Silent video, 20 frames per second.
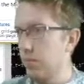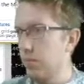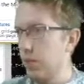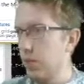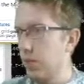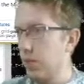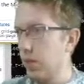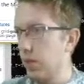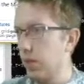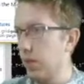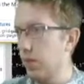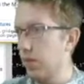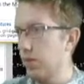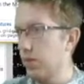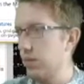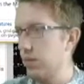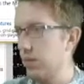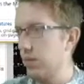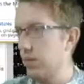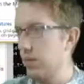Okay,
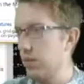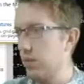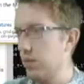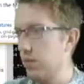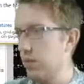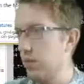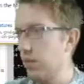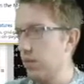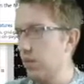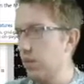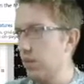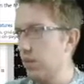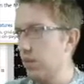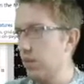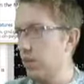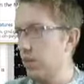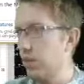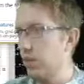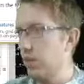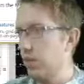still doesn't work.
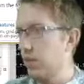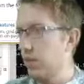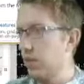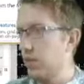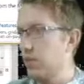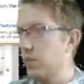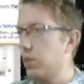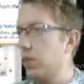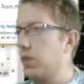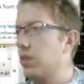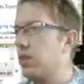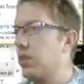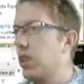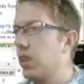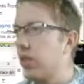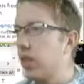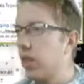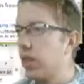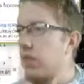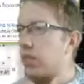So I
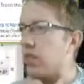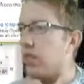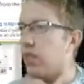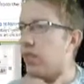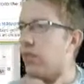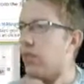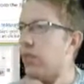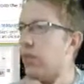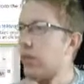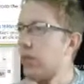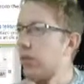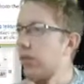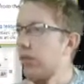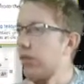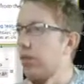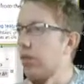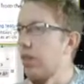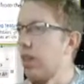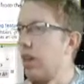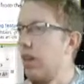thought I saved all of
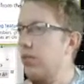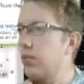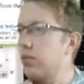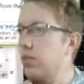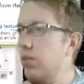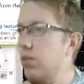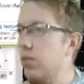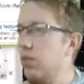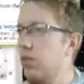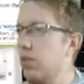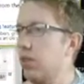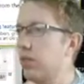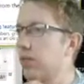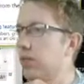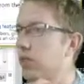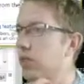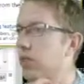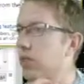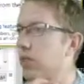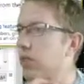the avatar
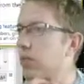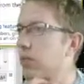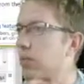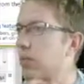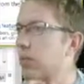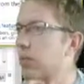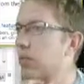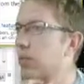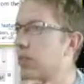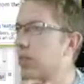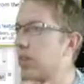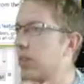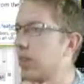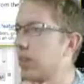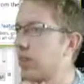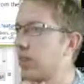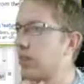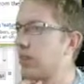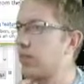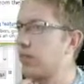definitions, but it looks like I
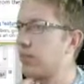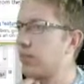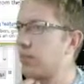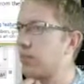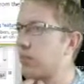only have